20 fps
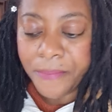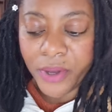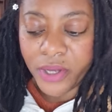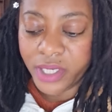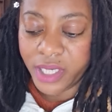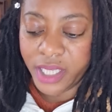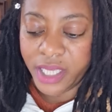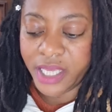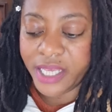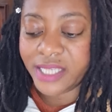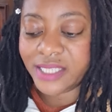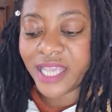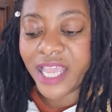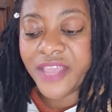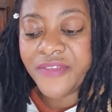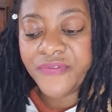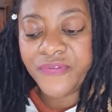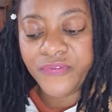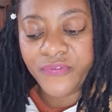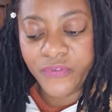Body is
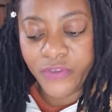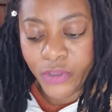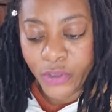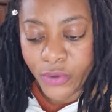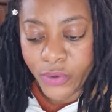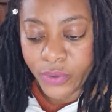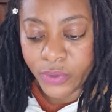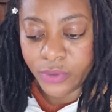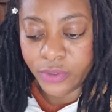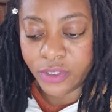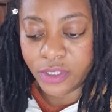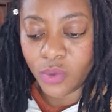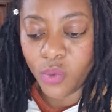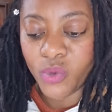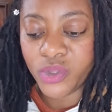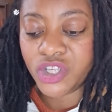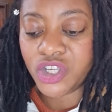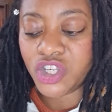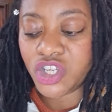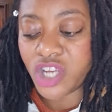infused
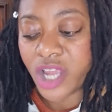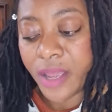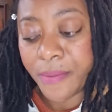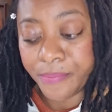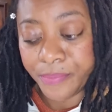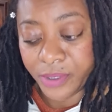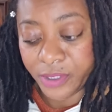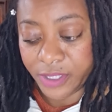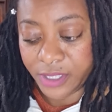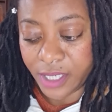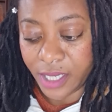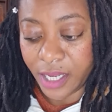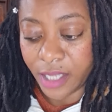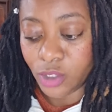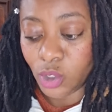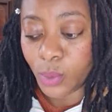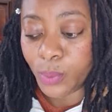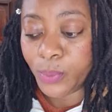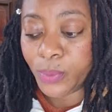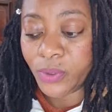with shea butter
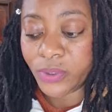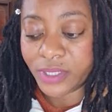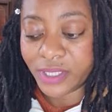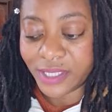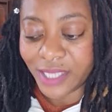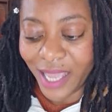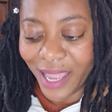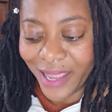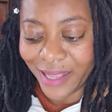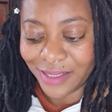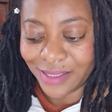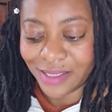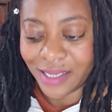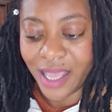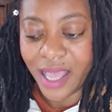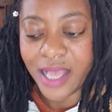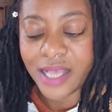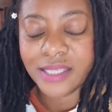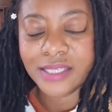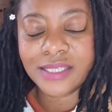to protect,
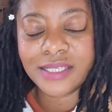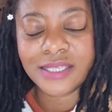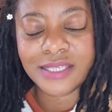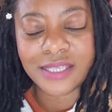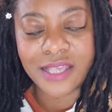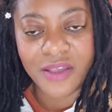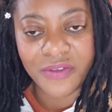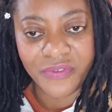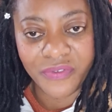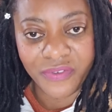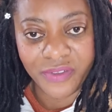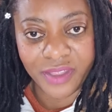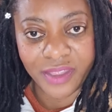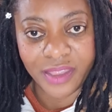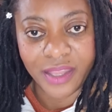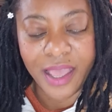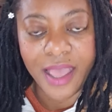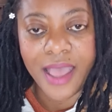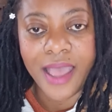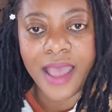
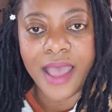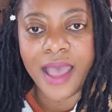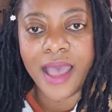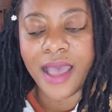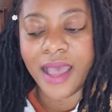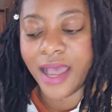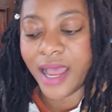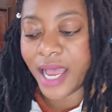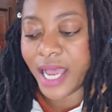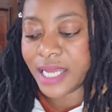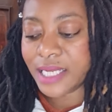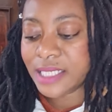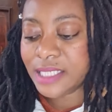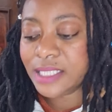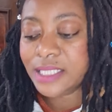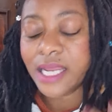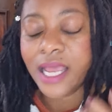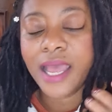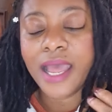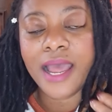soften
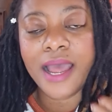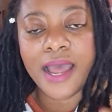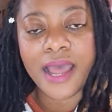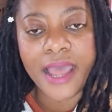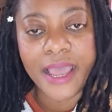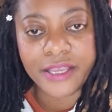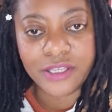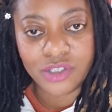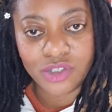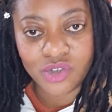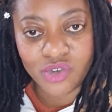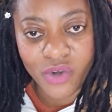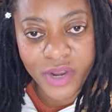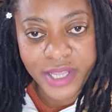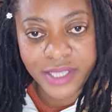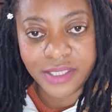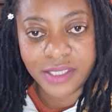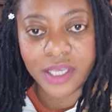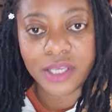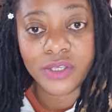and
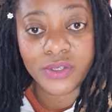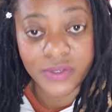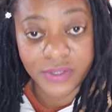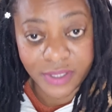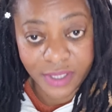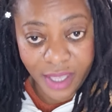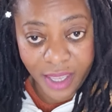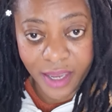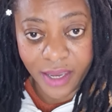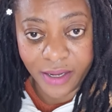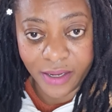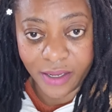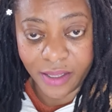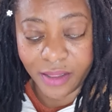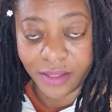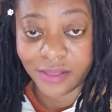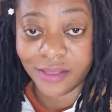hydrate your skin.